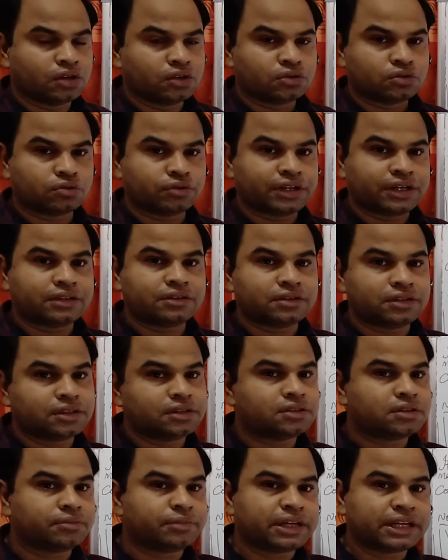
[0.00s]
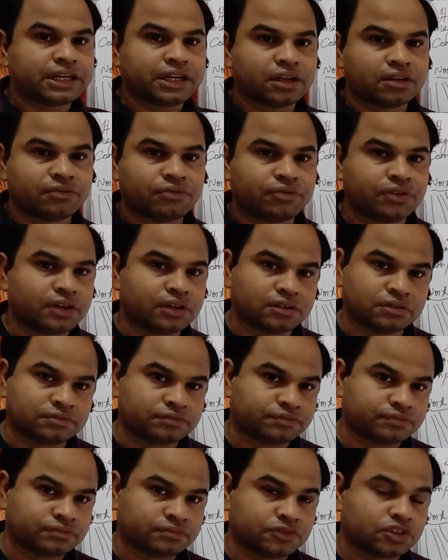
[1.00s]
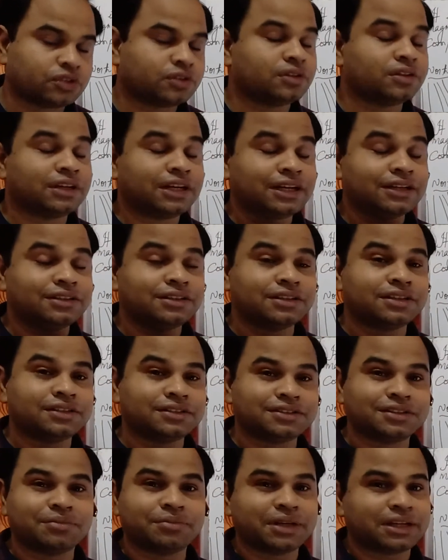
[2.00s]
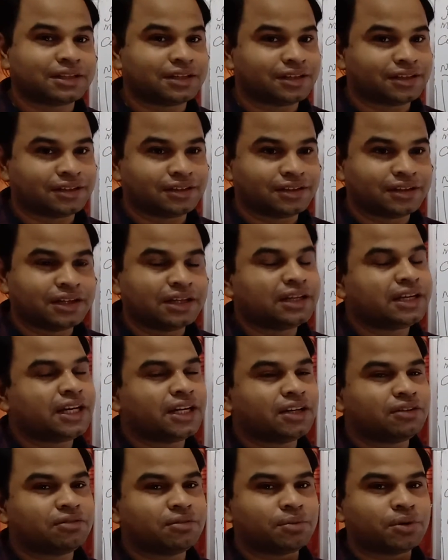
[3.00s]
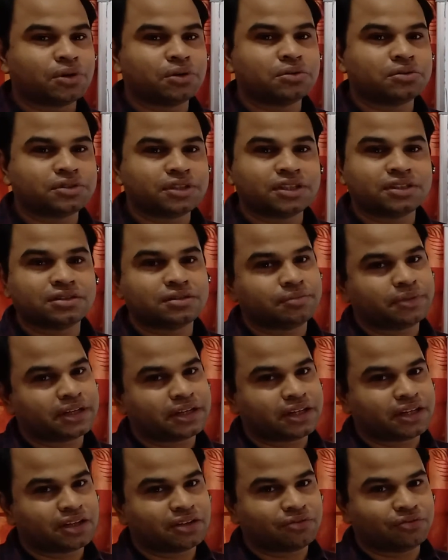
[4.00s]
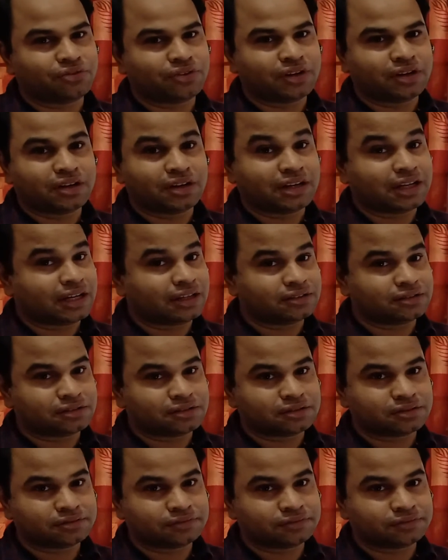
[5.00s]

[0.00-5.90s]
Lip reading: So Earth is a magnetic field. Sorry, Earth is a magnet. It will produce its magnetic field lines.